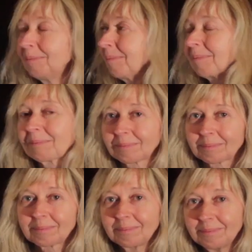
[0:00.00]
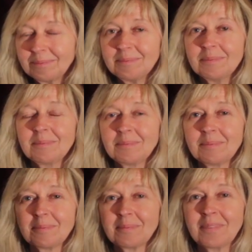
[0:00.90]
My plan is to run
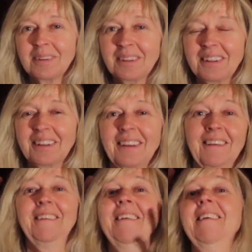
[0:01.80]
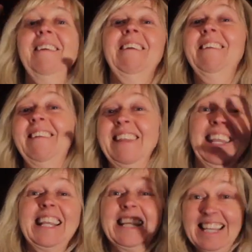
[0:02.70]
around, my hands in the air going,
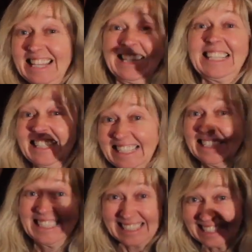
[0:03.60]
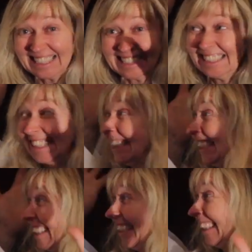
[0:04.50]
ah, we're running
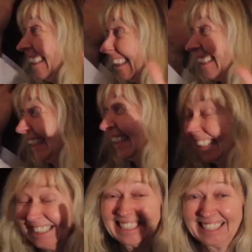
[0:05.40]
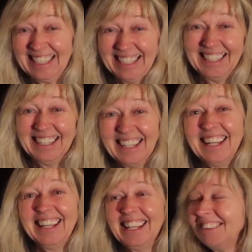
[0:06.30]
out of time.
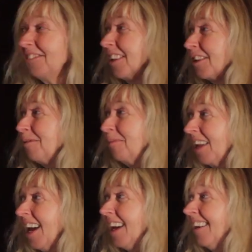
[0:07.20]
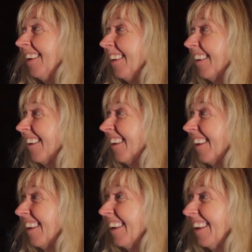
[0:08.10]
That's a really good plan. Wow.
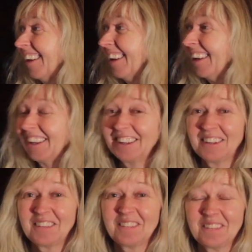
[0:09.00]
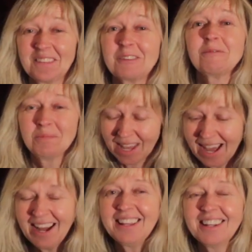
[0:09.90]
I think it'll work.
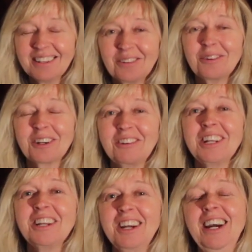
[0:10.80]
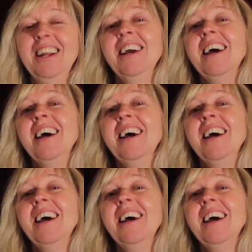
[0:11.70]
Yeah, I think it'll work really good.